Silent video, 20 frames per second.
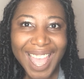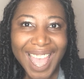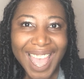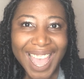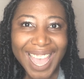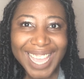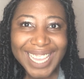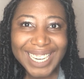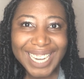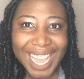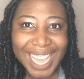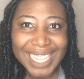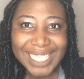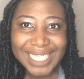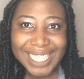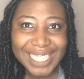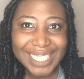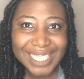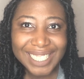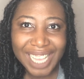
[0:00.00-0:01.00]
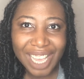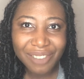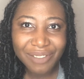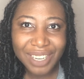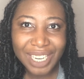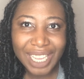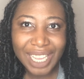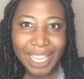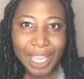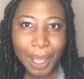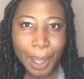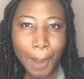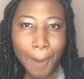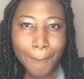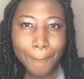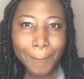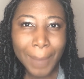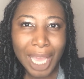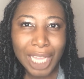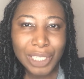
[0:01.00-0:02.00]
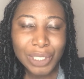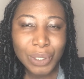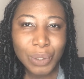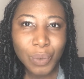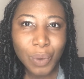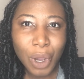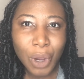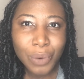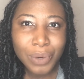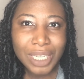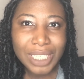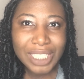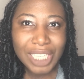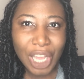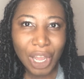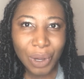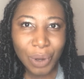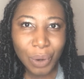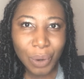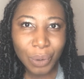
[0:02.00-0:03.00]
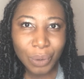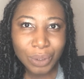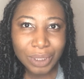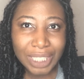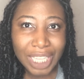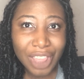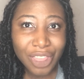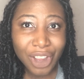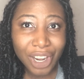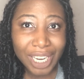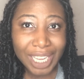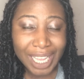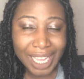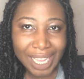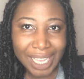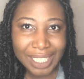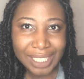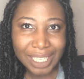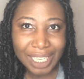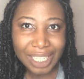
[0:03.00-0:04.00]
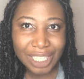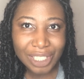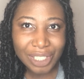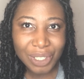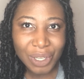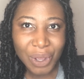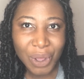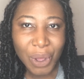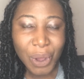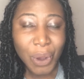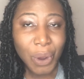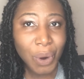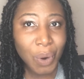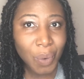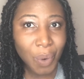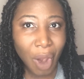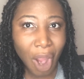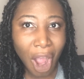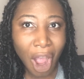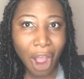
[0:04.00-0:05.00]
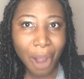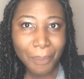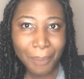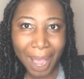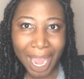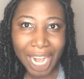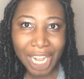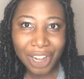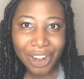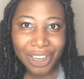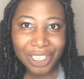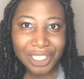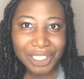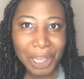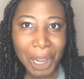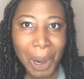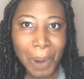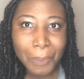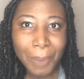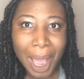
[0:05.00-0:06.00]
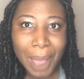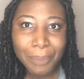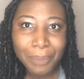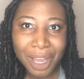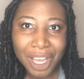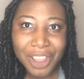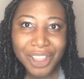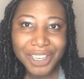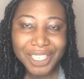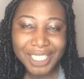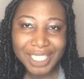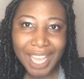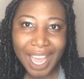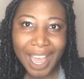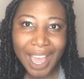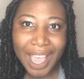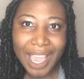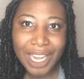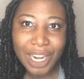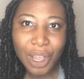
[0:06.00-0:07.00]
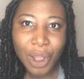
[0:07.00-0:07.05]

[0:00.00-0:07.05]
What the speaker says: In 1970, my two oldest uncles and their cousins, who were all minors on my mother's side,